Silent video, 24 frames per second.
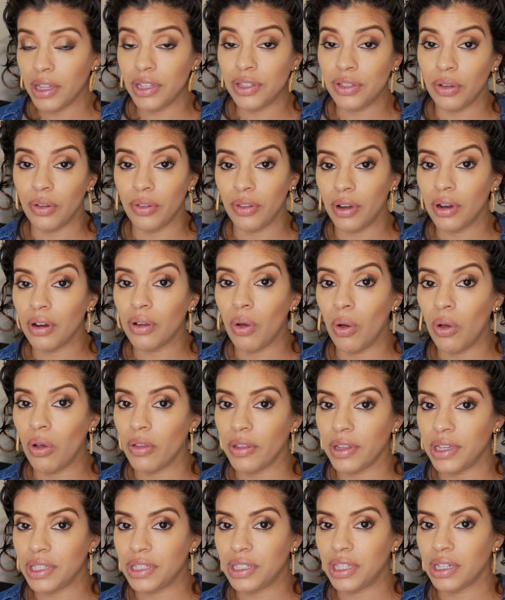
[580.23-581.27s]
And so their goal,
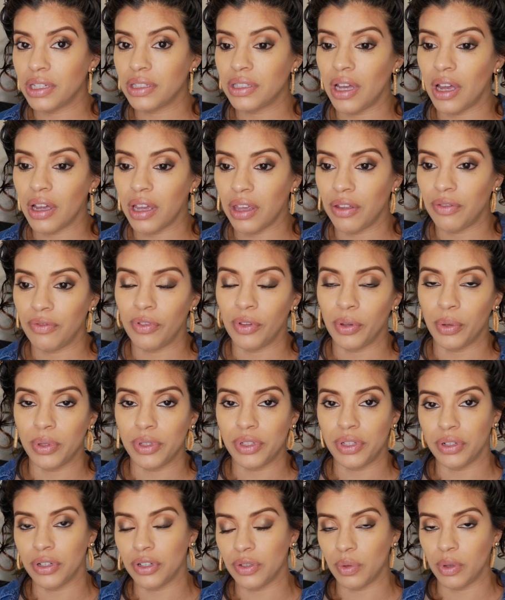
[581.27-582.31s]
these TikTok
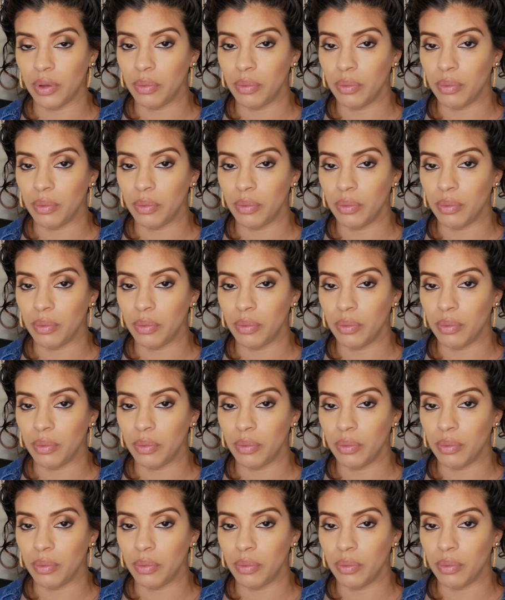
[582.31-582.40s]
influencers